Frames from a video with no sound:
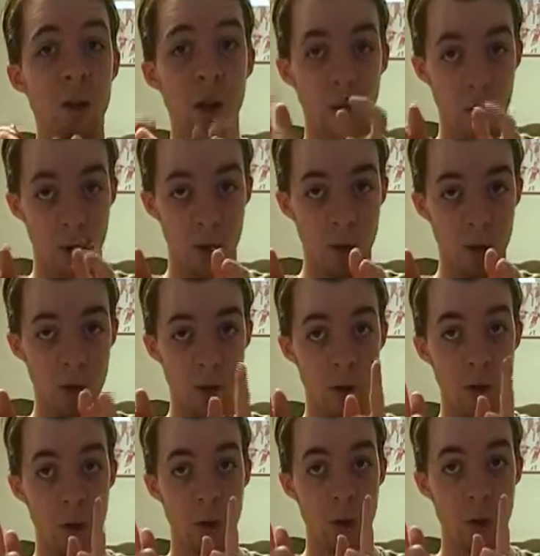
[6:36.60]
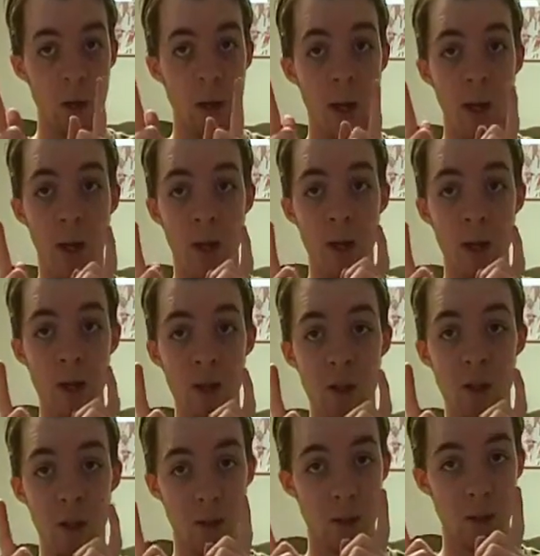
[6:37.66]
kill the Doctor, and
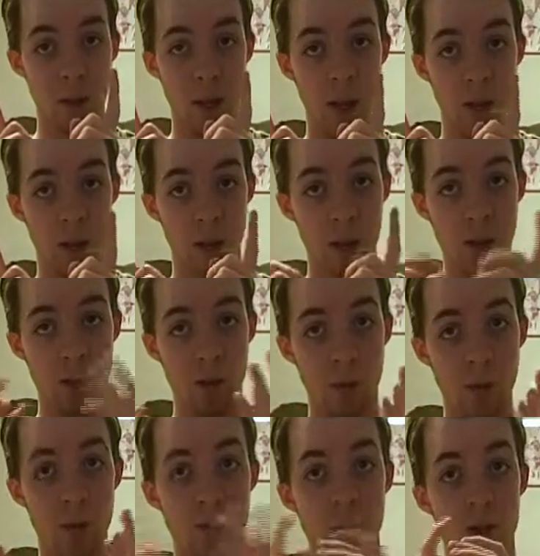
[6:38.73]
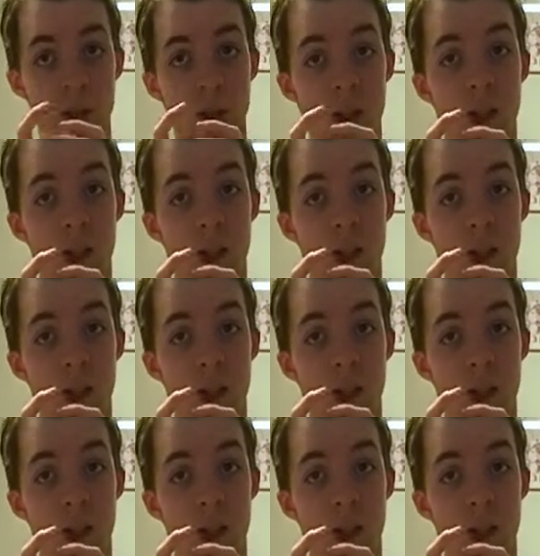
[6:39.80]
you can have regenerations,